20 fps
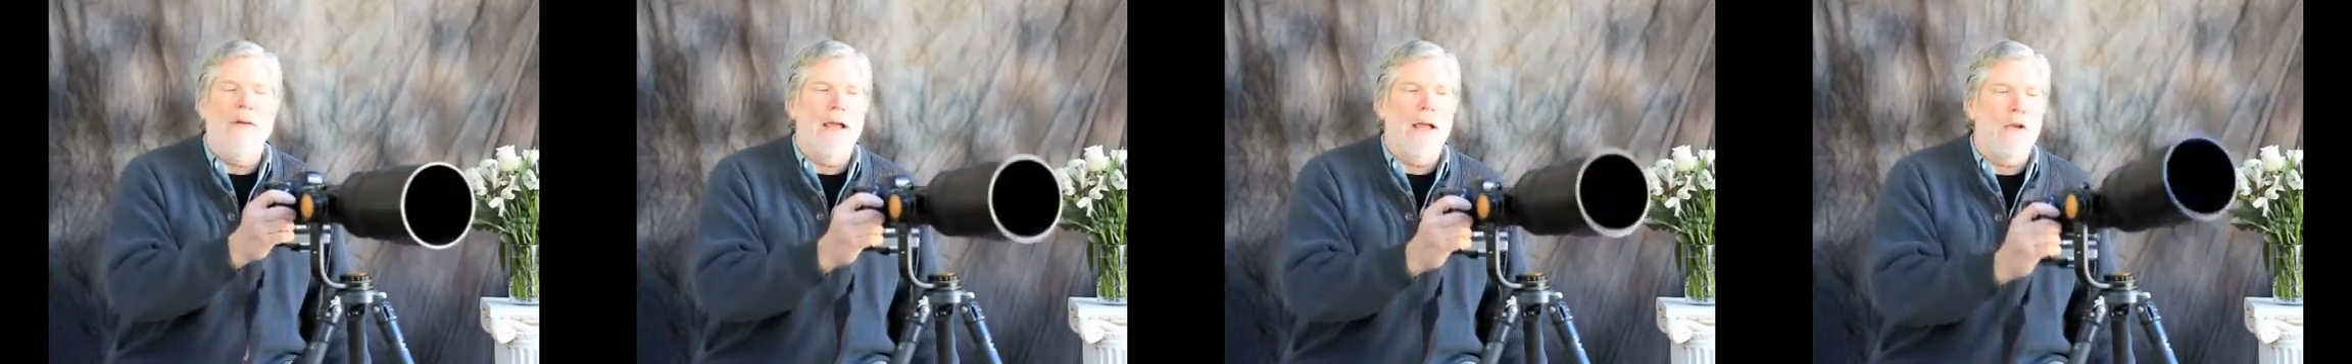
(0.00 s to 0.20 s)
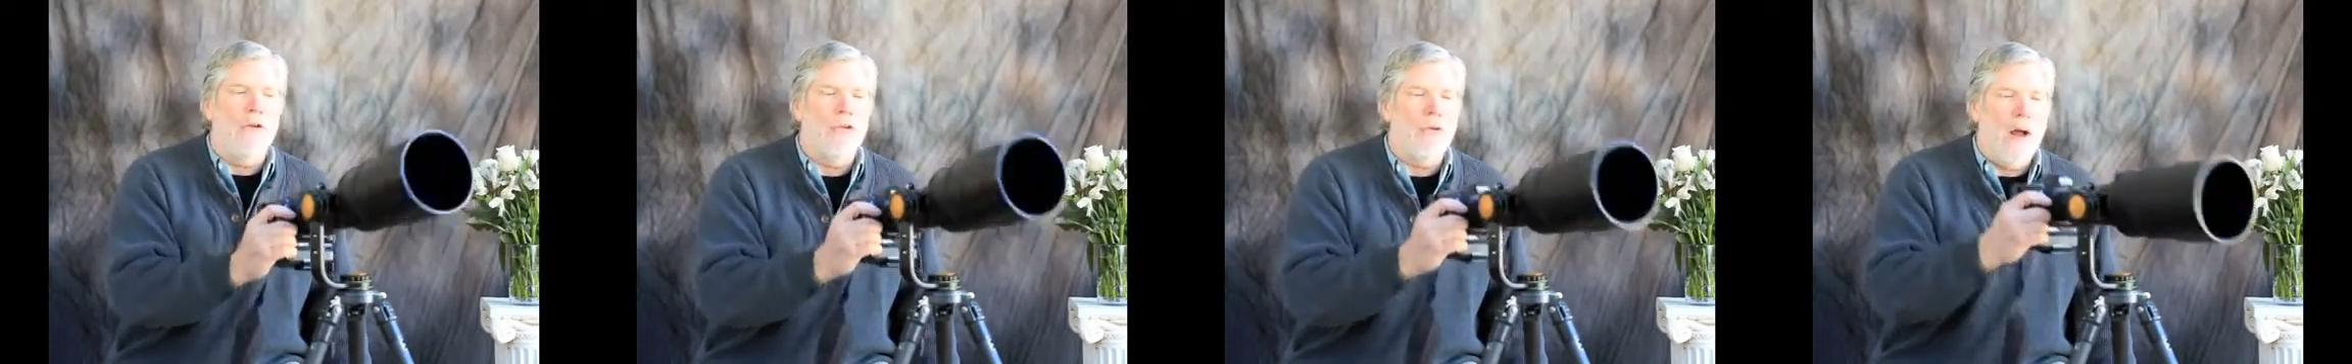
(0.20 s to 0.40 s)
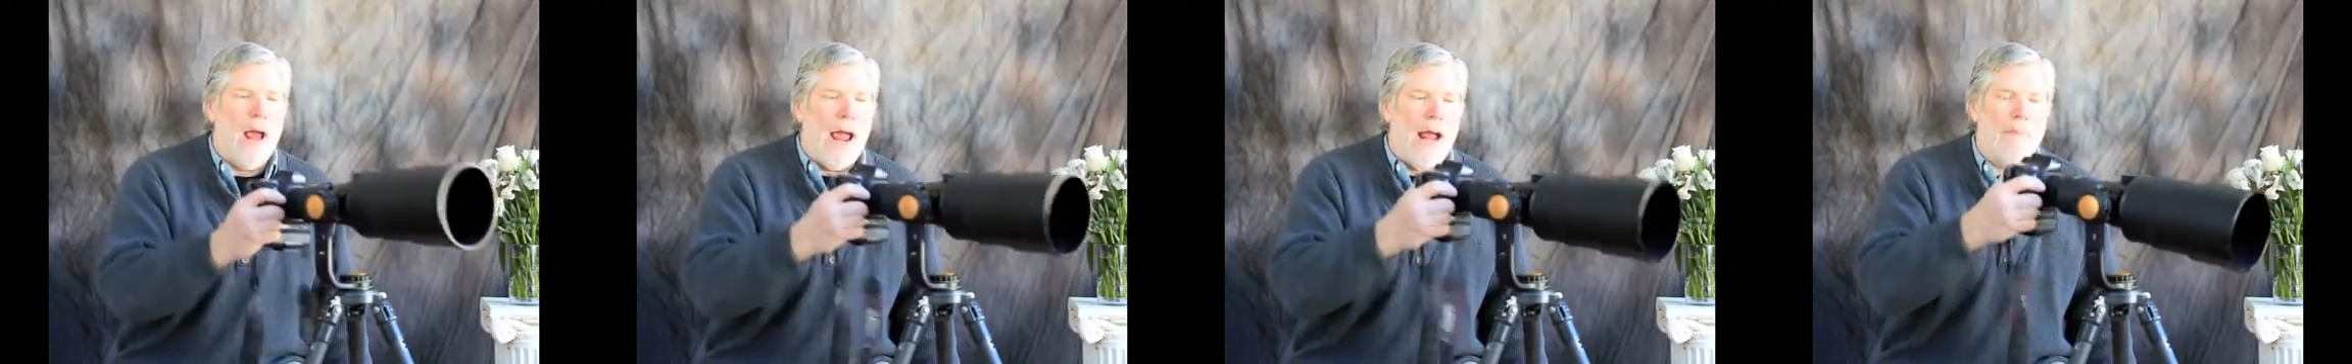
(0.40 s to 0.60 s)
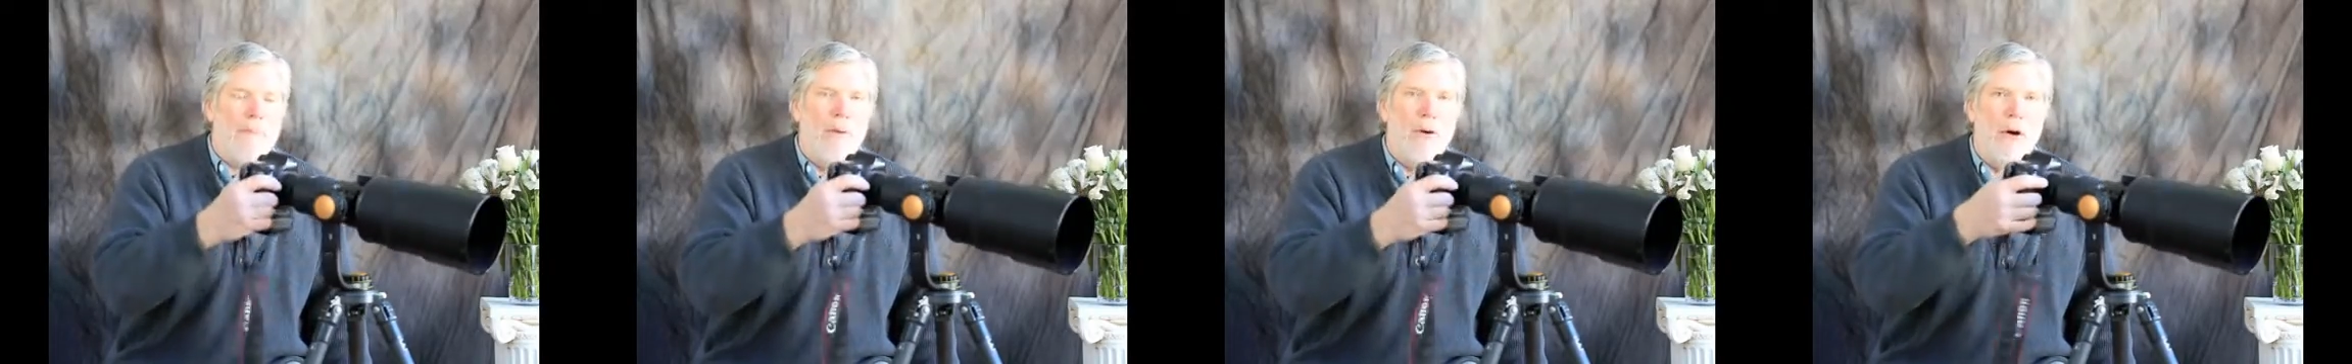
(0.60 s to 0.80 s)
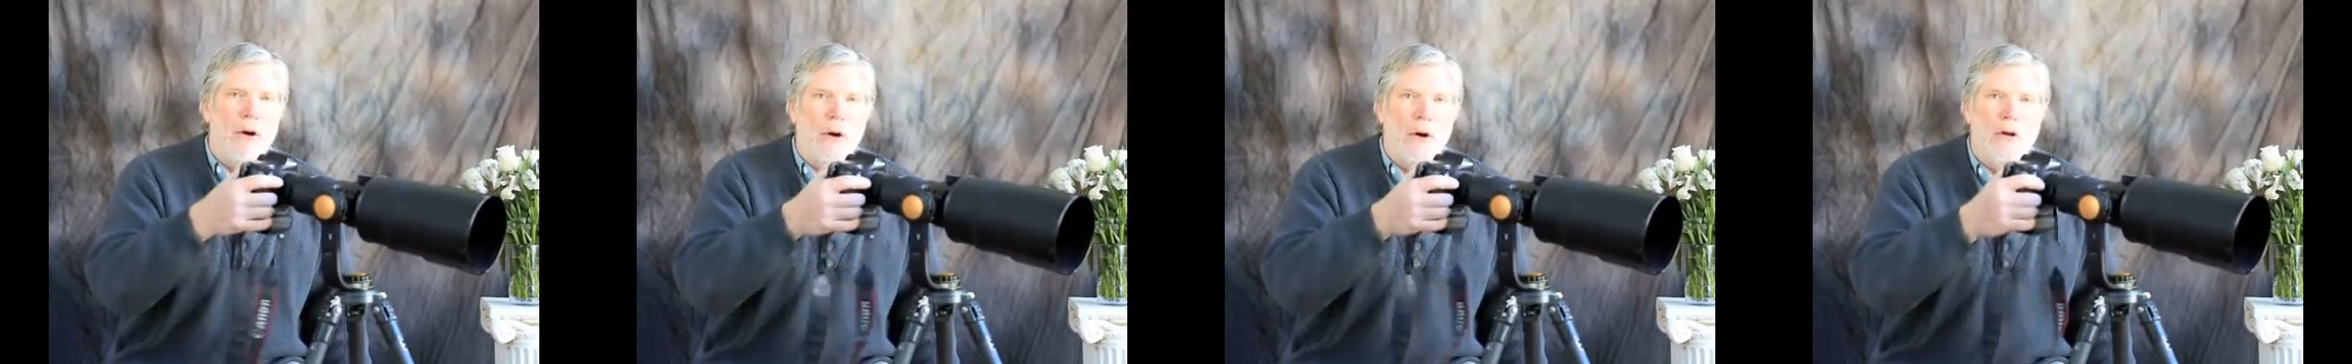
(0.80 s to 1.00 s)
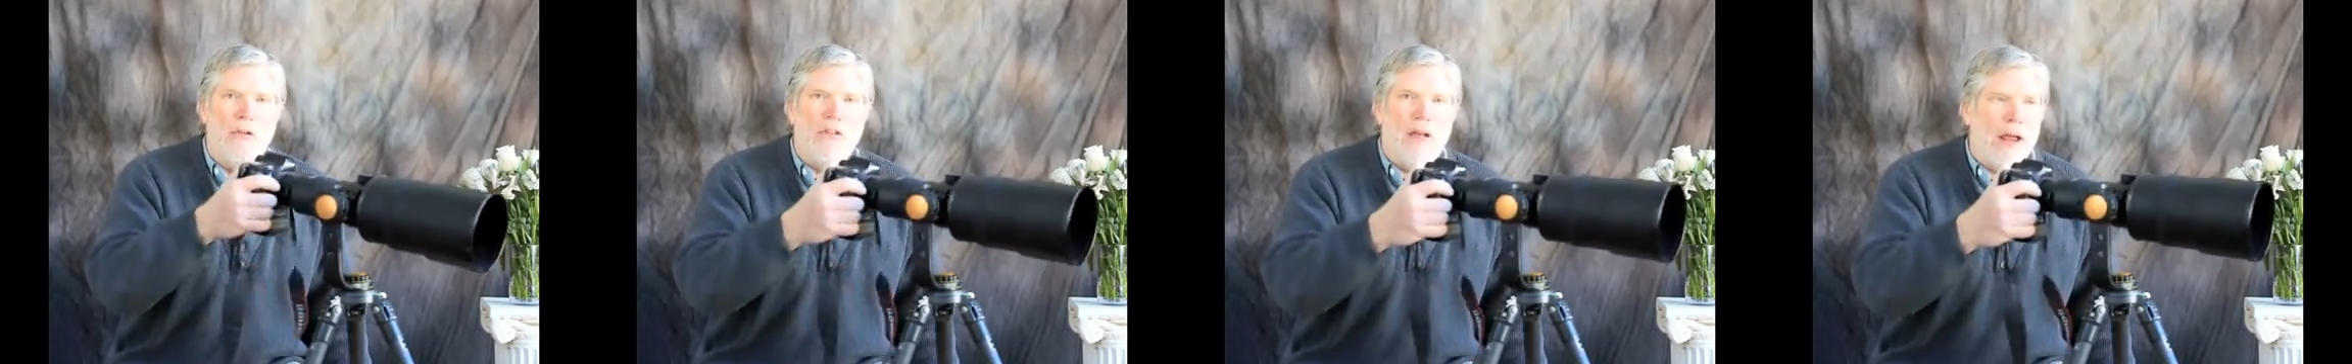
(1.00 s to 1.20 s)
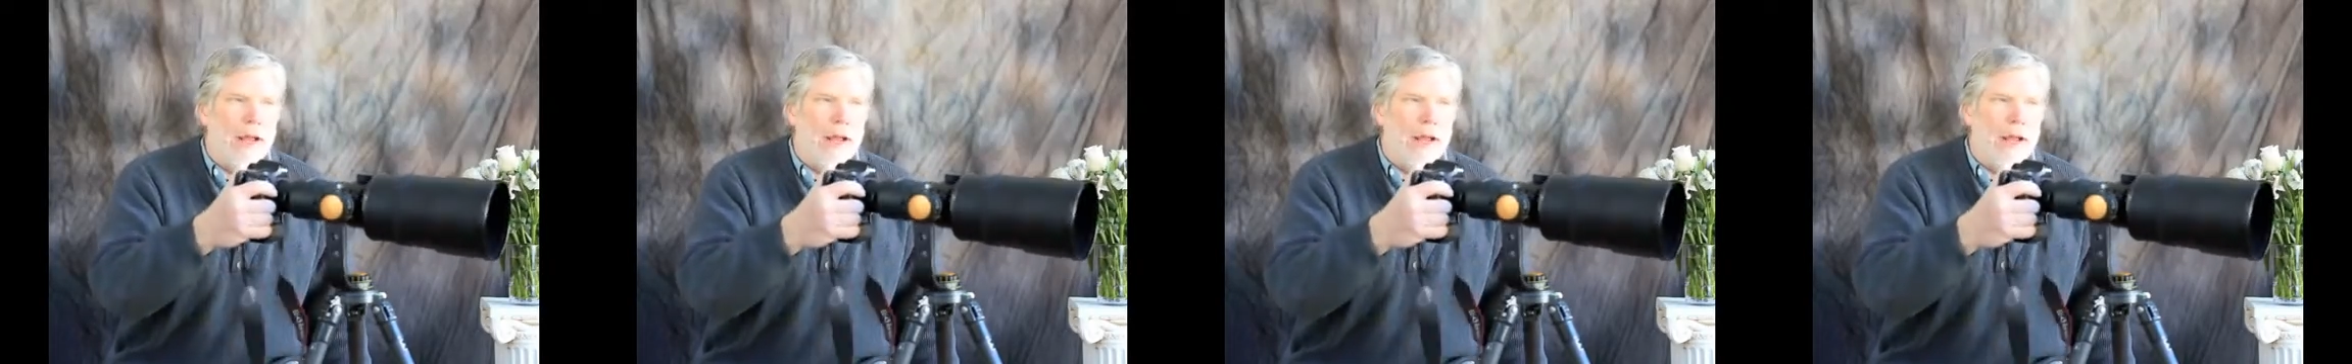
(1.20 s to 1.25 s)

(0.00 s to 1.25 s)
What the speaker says: I can track birds,